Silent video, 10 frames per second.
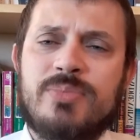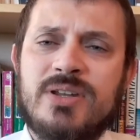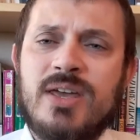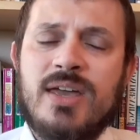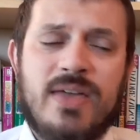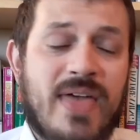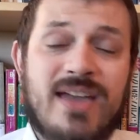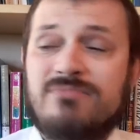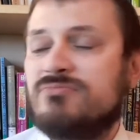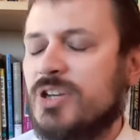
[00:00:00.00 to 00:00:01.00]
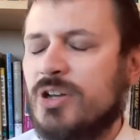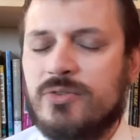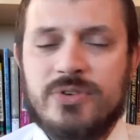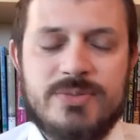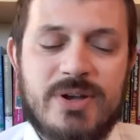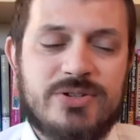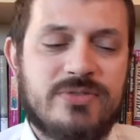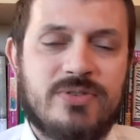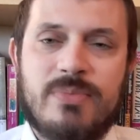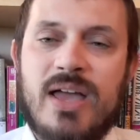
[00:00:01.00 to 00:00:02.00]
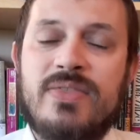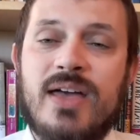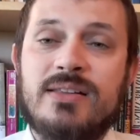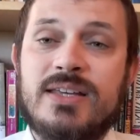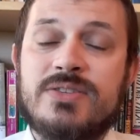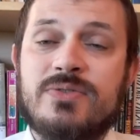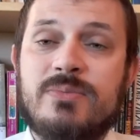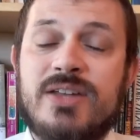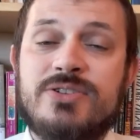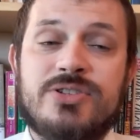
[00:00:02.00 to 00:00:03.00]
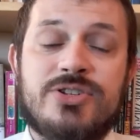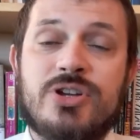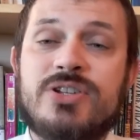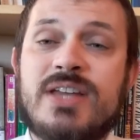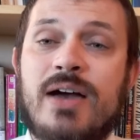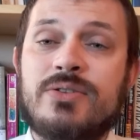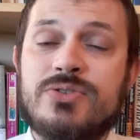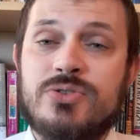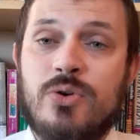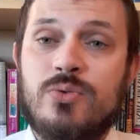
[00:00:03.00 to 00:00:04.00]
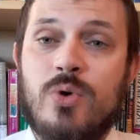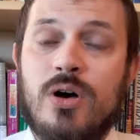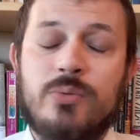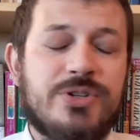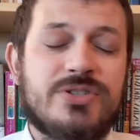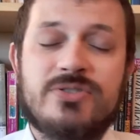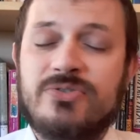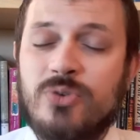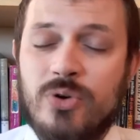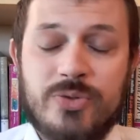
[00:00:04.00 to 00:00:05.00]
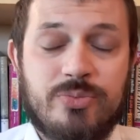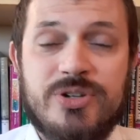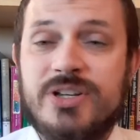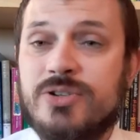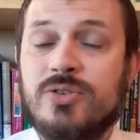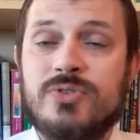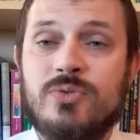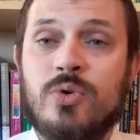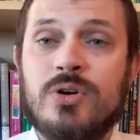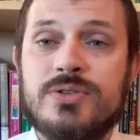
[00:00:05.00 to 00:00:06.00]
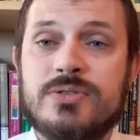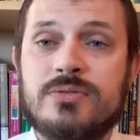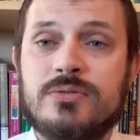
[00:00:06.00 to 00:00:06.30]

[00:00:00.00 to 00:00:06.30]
And that, especially for men, that leads for men just to shut down and stonewall, which is a fourth predictor of divorce.